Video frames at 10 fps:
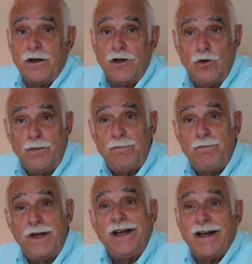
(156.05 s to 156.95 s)
Human
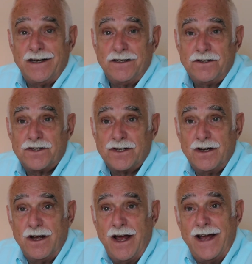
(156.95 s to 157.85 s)
beings
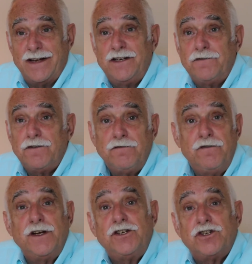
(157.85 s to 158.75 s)
had different
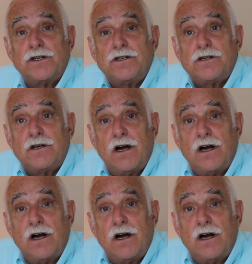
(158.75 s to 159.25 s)
visions